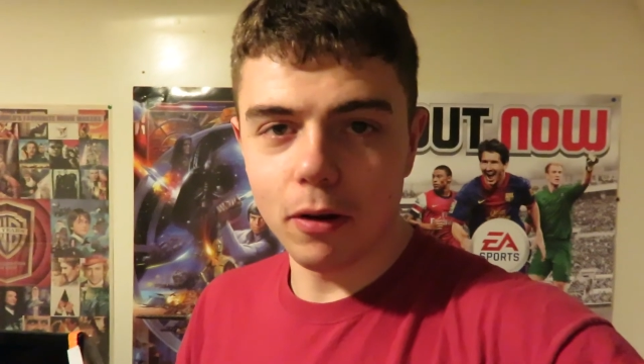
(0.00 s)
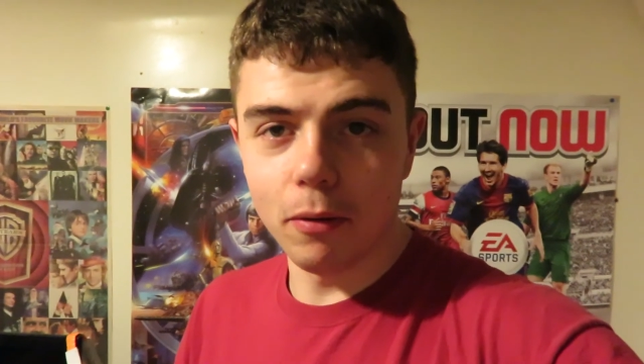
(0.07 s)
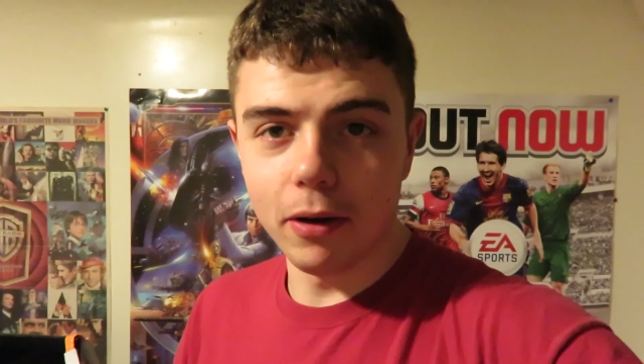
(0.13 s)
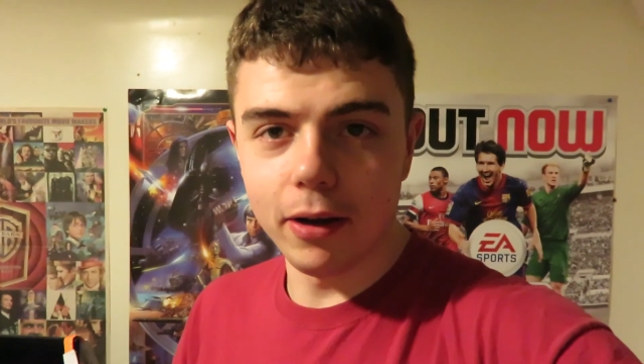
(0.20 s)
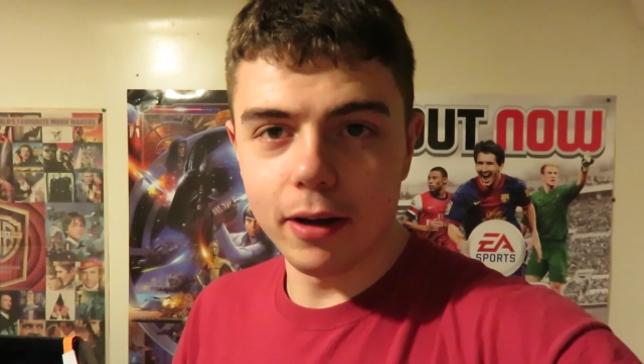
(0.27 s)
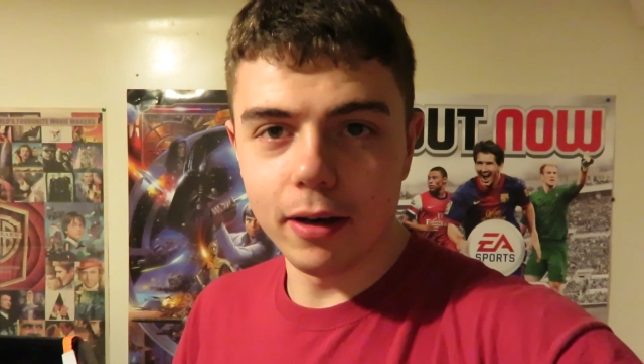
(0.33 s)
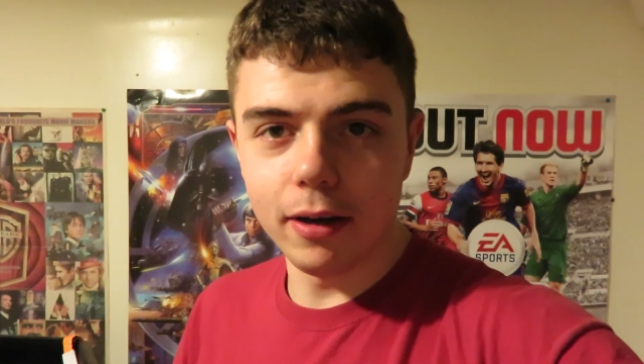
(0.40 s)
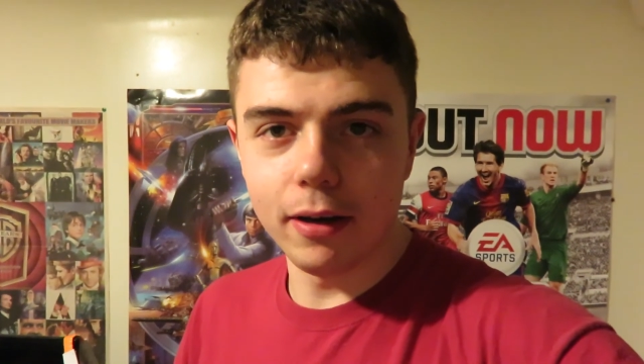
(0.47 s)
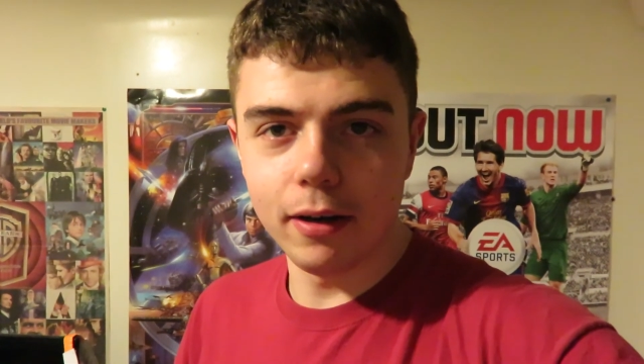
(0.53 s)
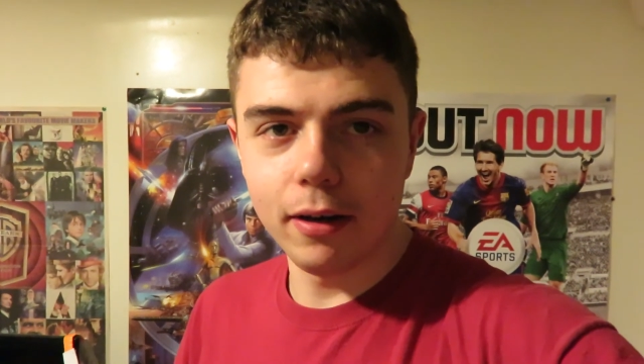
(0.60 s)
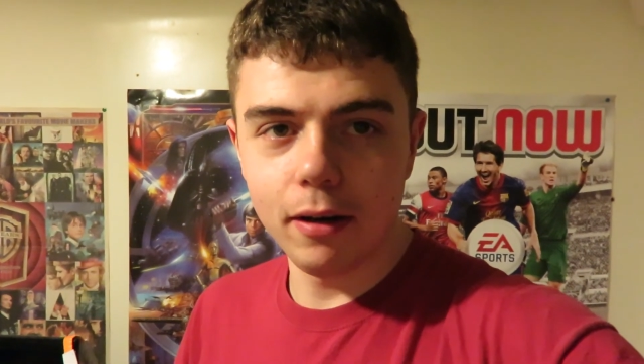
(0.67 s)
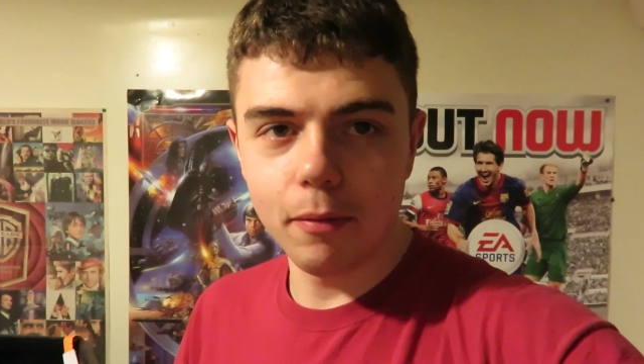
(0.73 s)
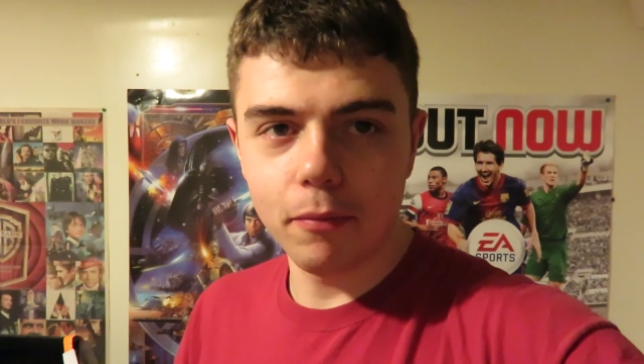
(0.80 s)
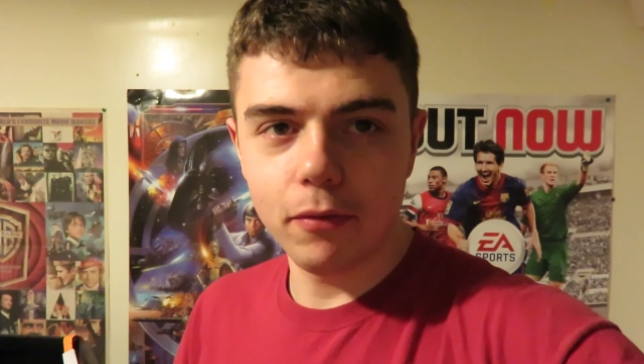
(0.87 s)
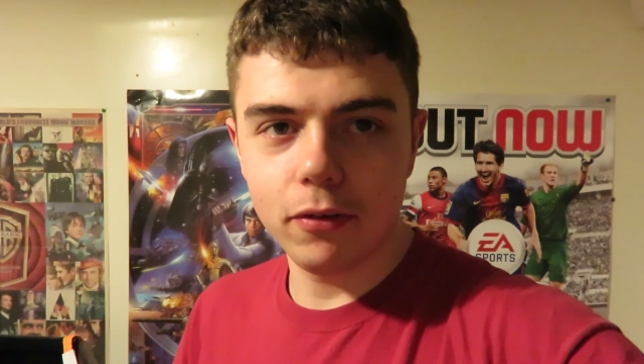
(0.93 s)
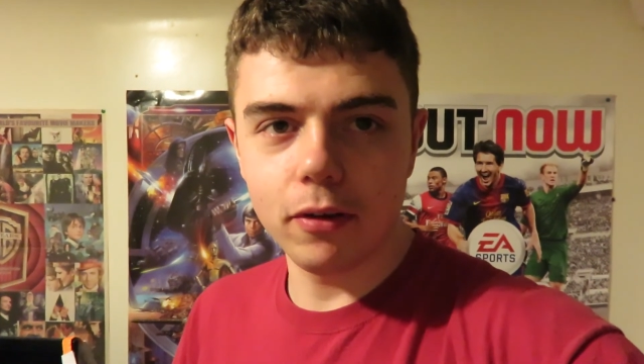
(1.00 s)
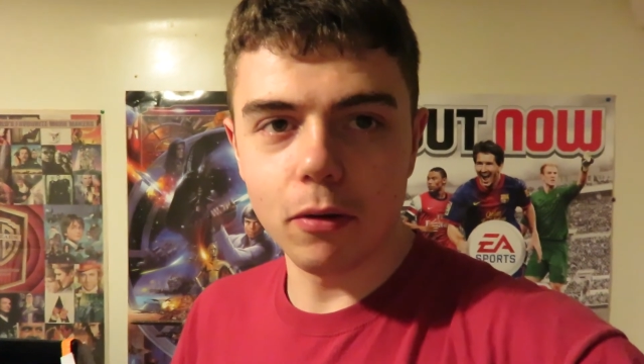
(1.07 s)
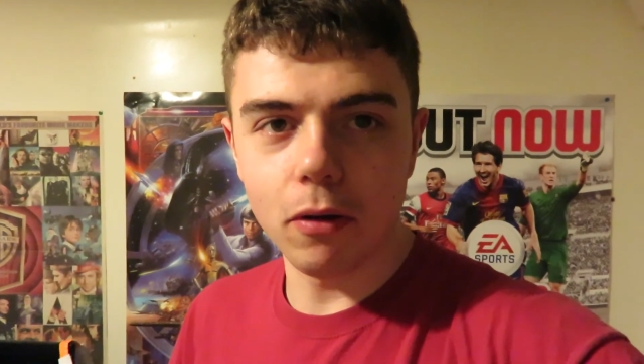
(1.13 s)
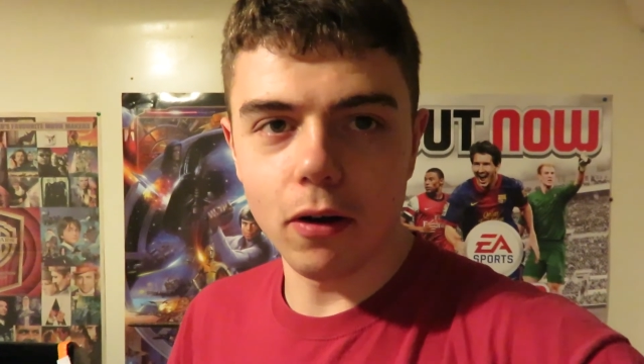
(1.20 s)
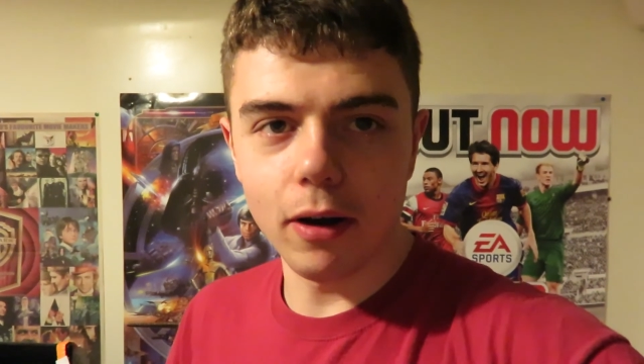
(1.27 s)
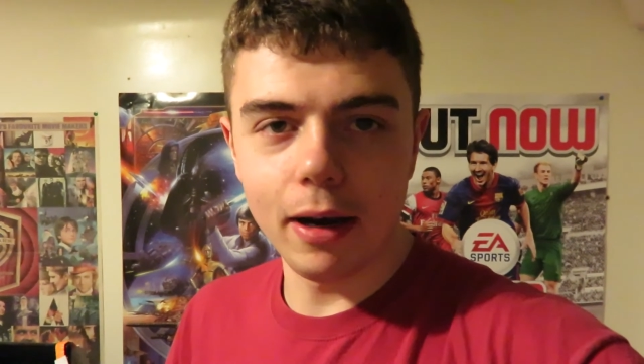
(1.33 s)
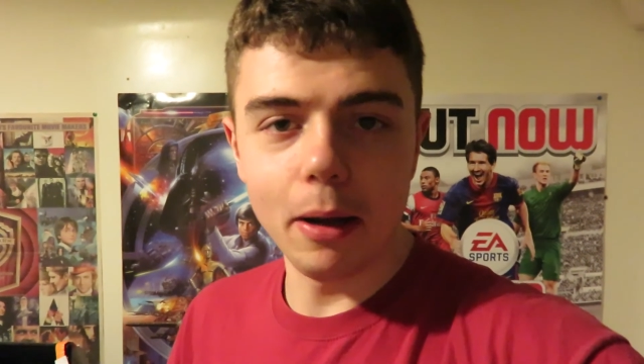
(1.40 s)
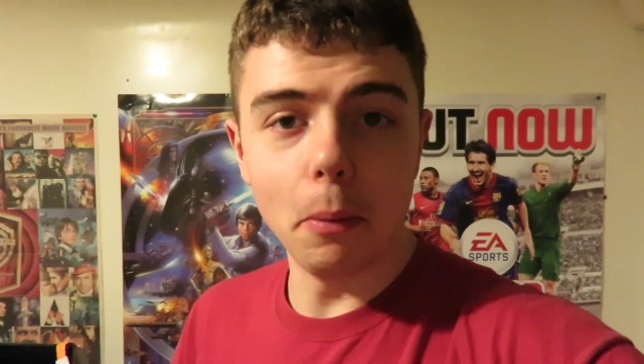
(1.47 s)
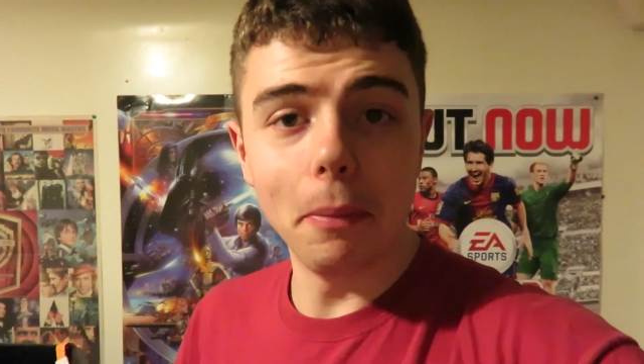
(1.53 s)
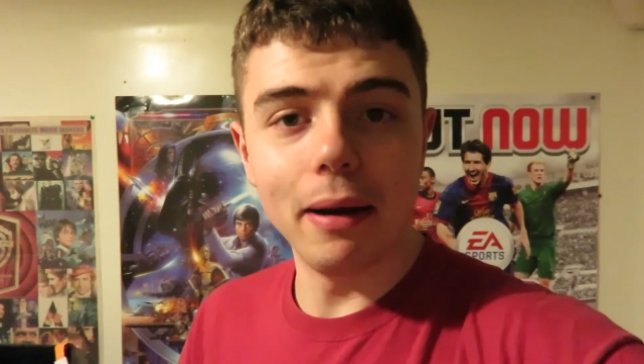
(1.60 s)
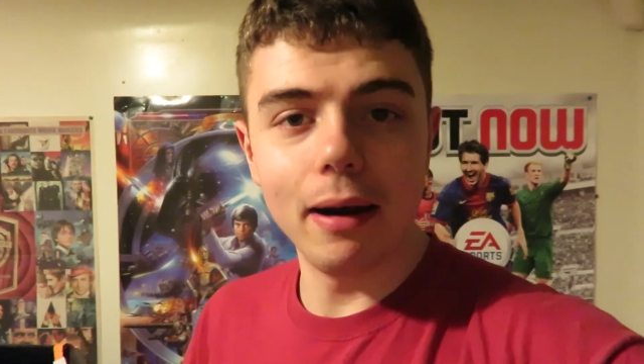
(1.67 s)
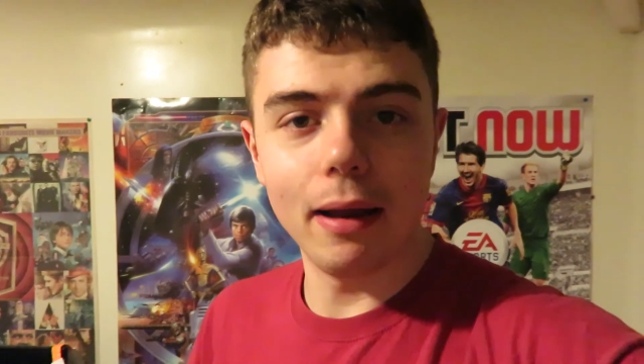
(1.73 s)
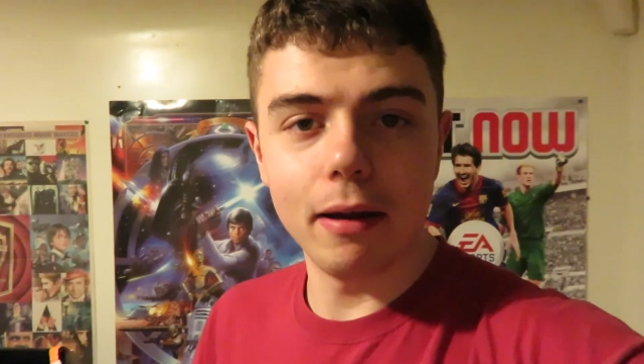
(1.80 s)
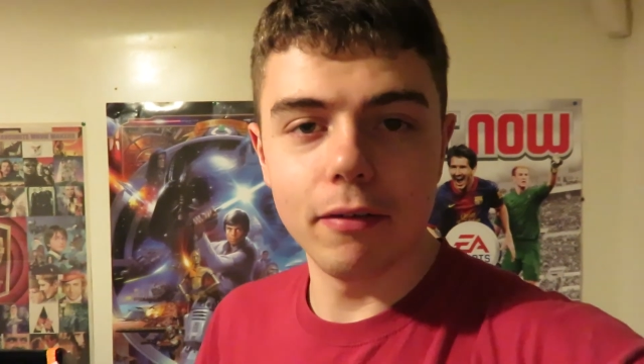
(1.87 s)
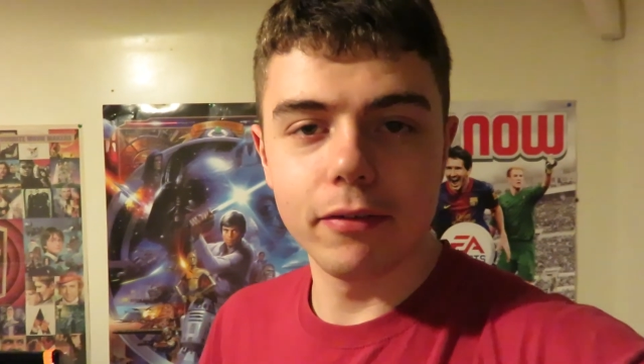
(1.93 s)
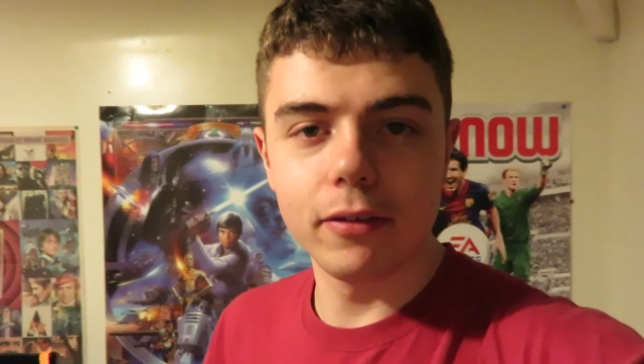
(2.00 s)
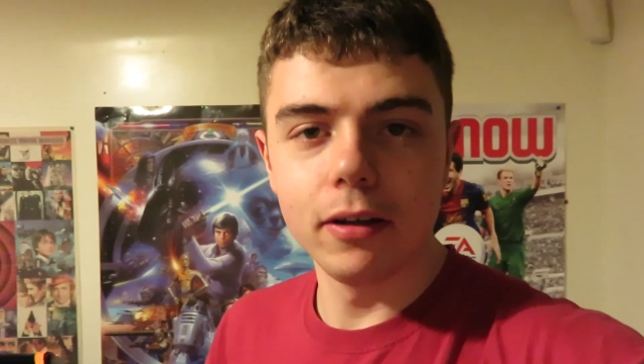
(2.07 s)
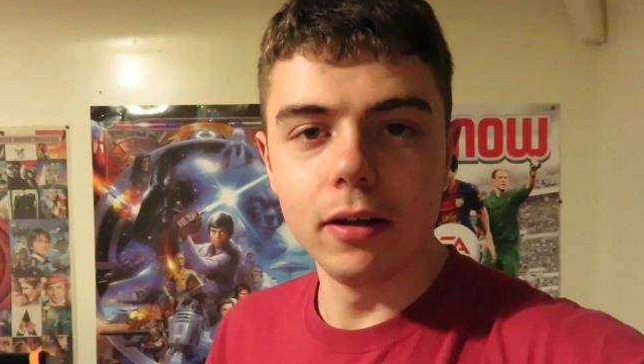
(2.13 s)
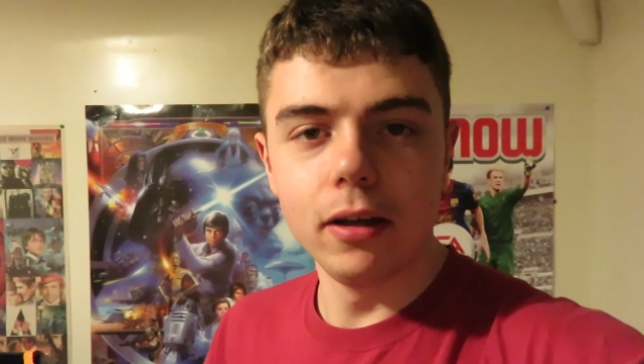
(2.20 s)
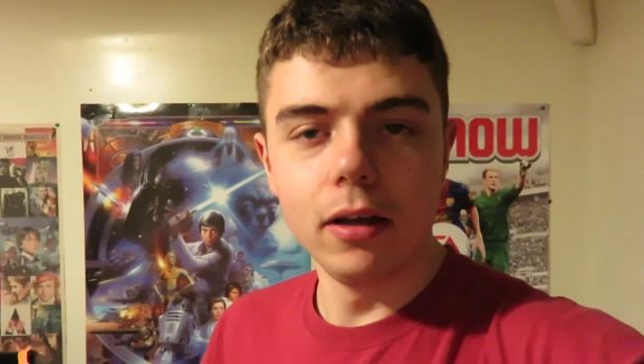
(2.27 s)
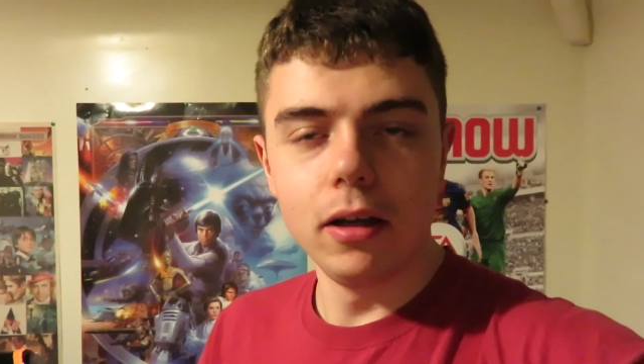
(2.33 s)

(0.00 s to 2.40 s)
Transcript: the only kidding, I've still got a little bit left,